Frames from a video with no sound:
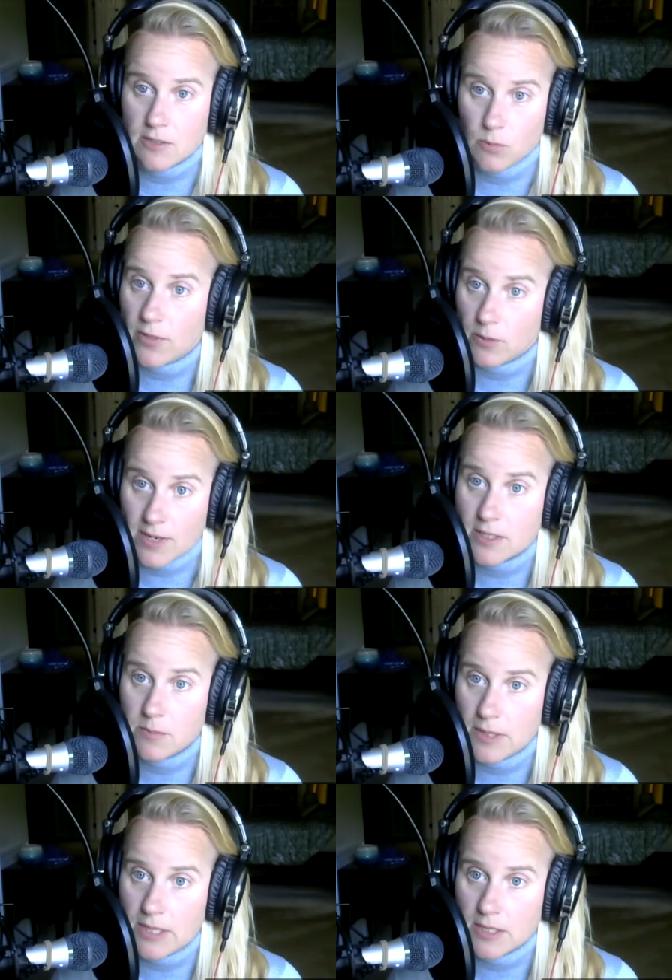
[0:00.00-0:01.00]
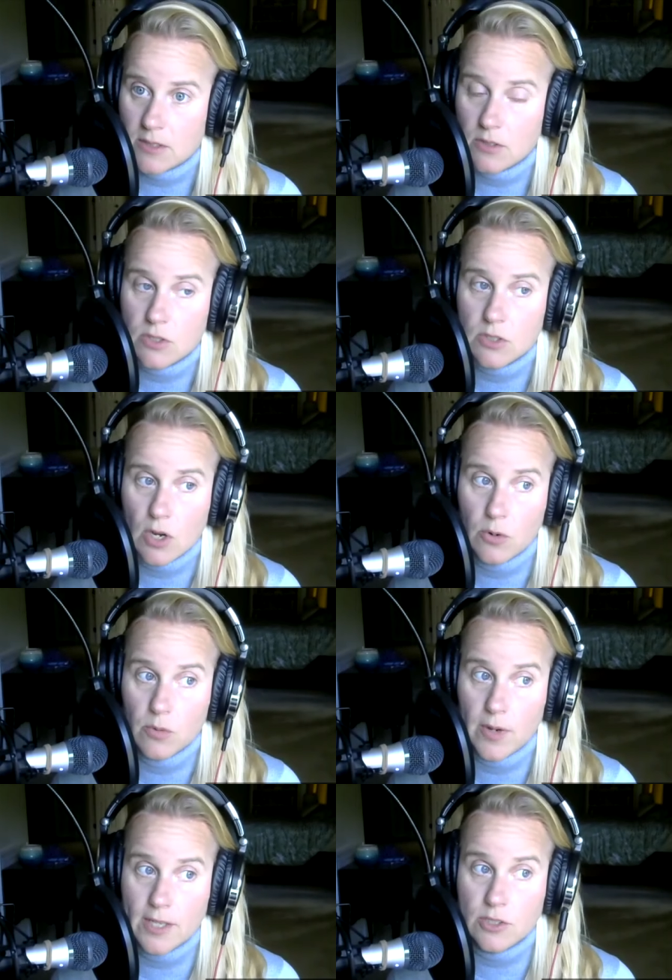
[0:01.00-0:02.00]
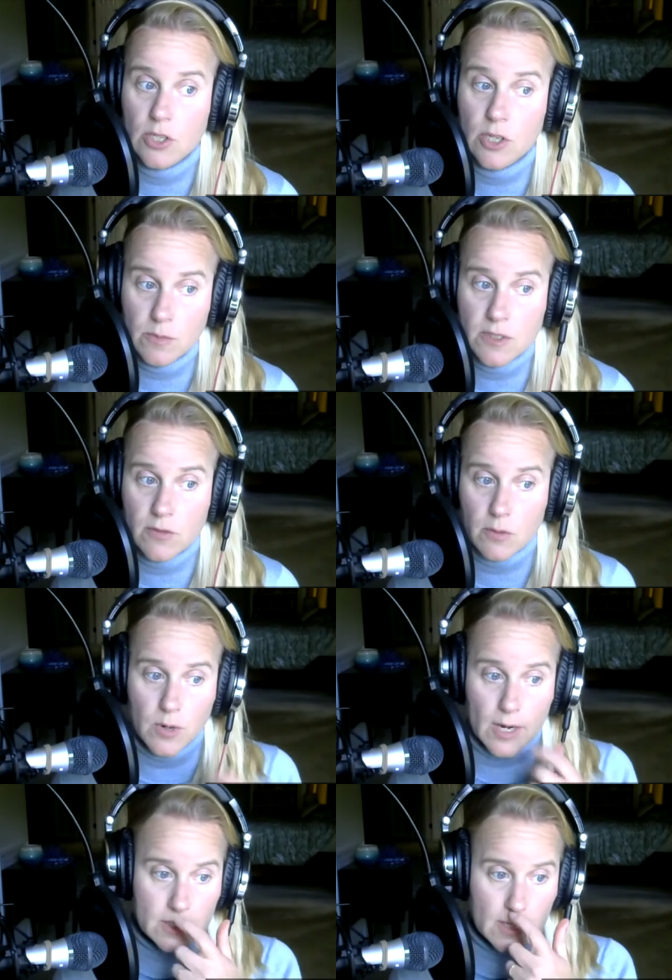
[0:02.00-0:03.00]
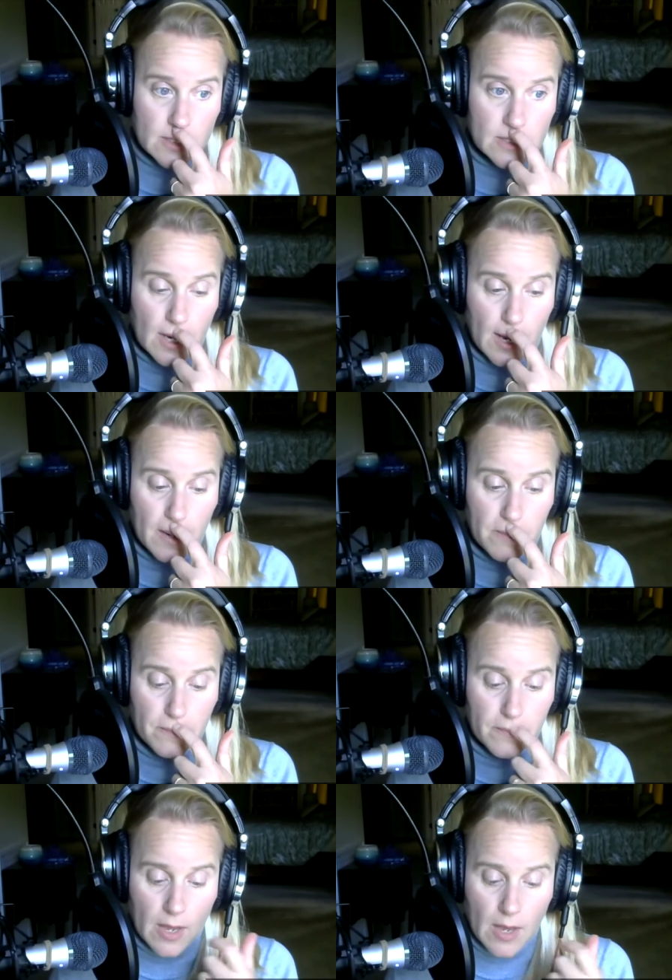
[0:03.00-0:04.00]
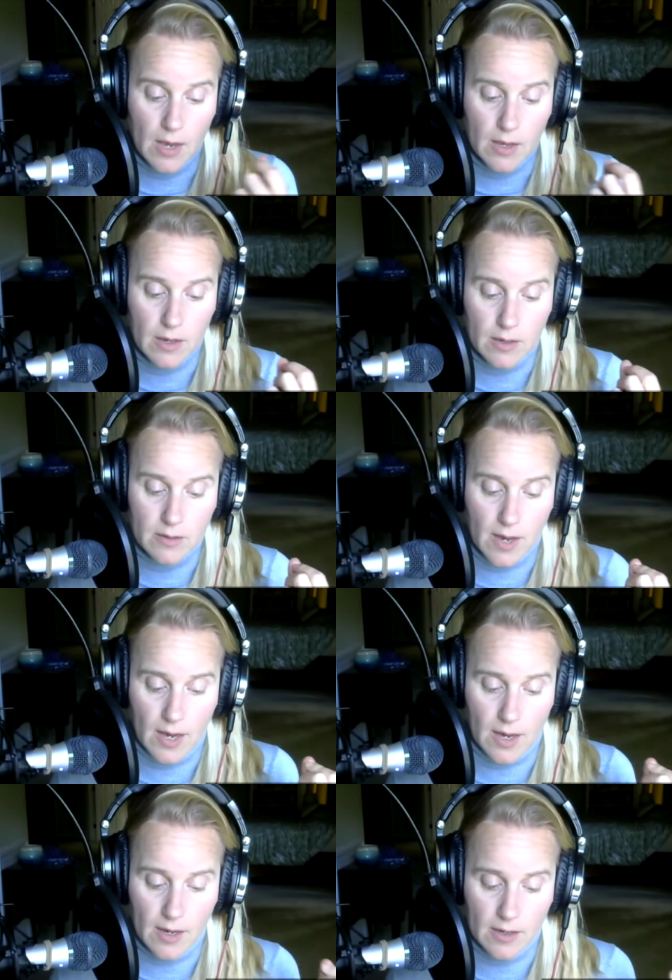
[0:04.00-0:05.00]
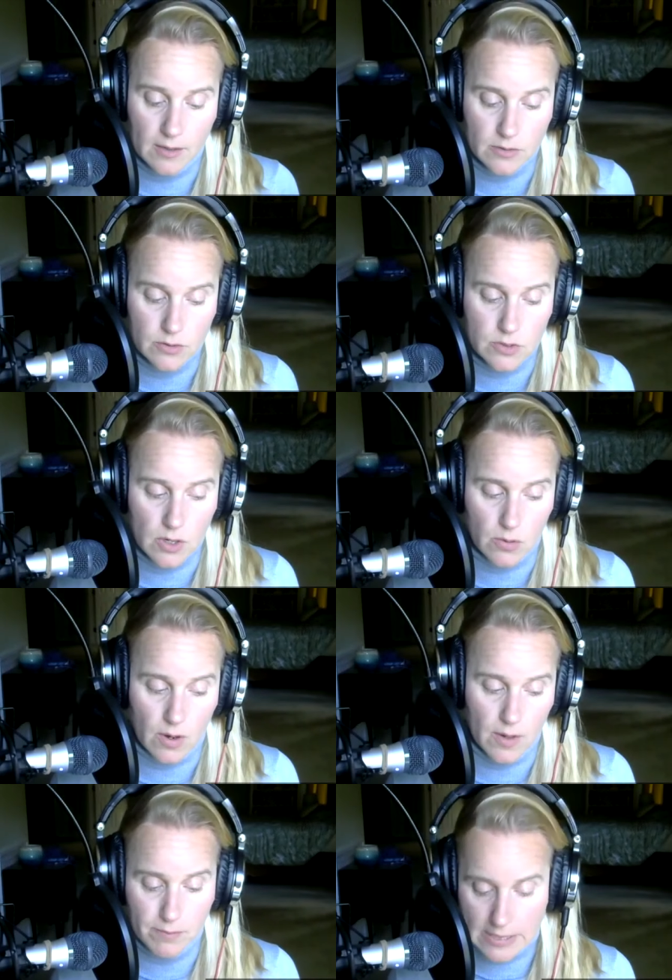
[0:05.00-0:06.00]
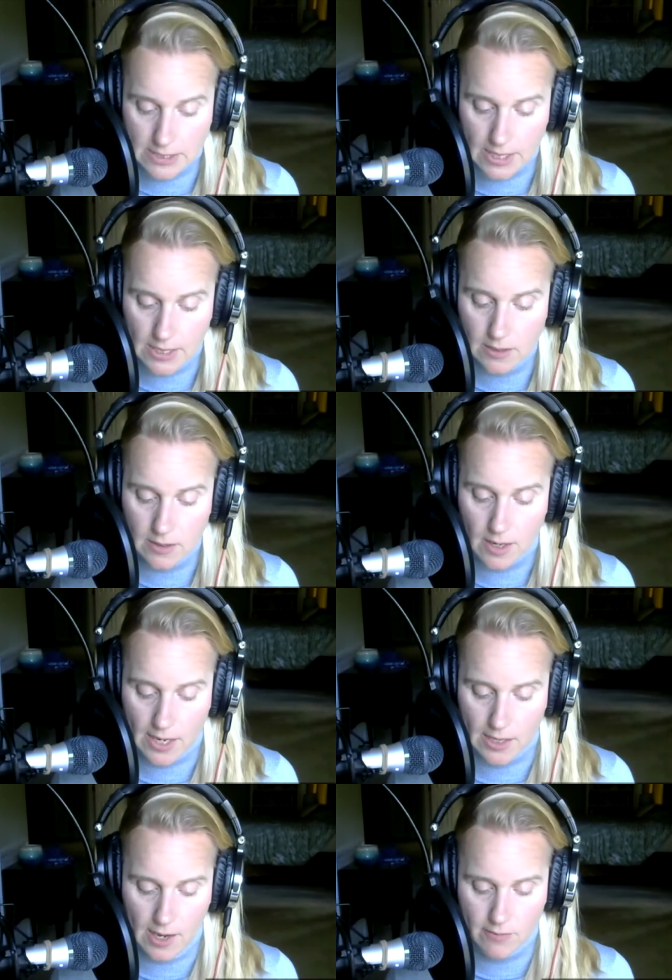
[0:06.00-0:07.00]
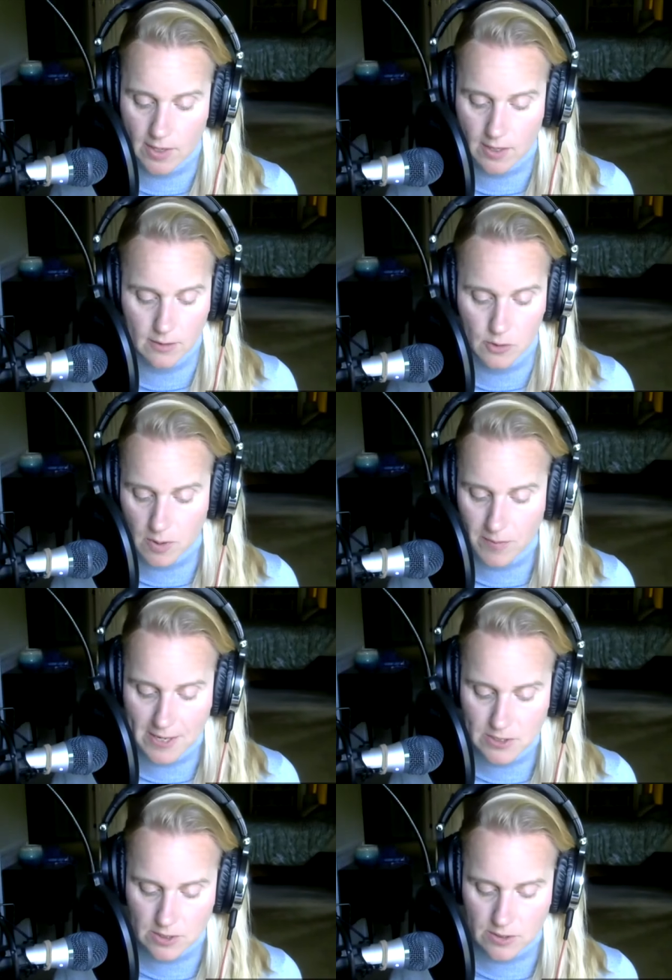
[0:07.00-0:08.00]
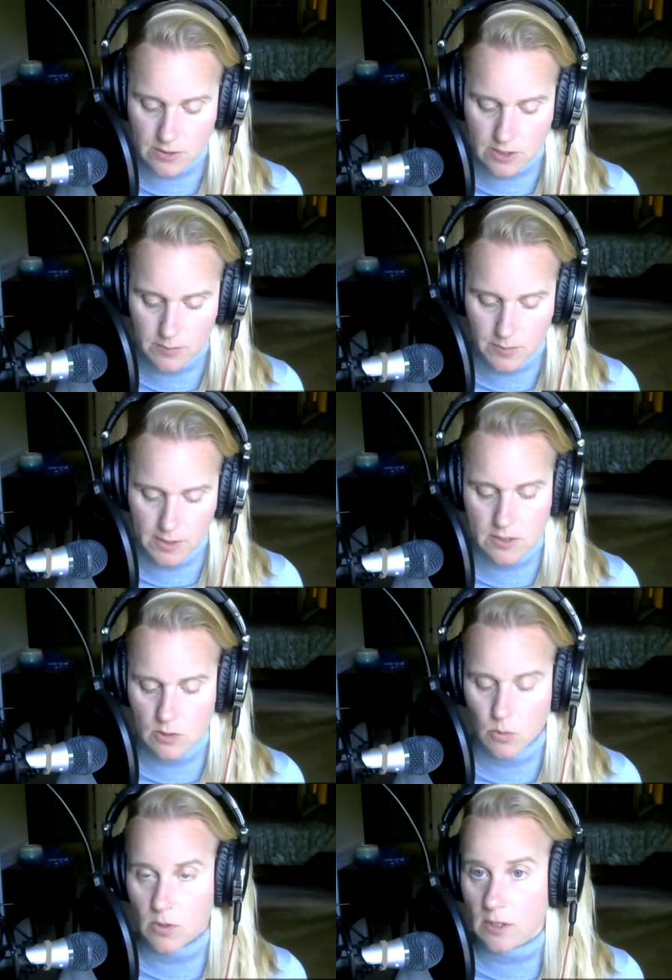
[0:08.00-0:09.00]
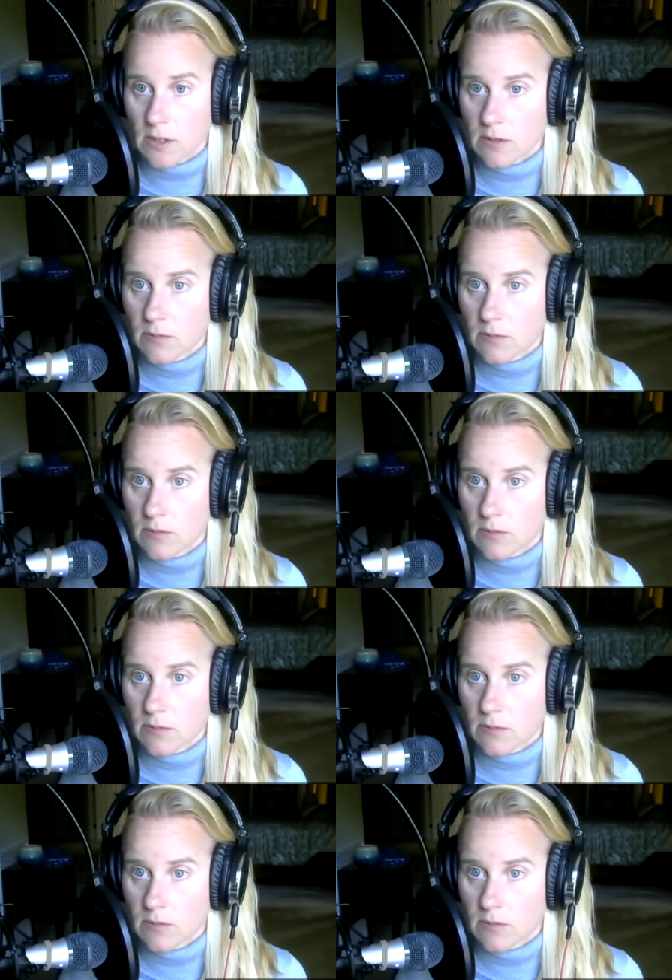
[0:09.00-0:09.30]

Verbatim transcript: of what the recipe is. So in terms of the process, um, uh, so on Monday, I have like a little reminder to place the order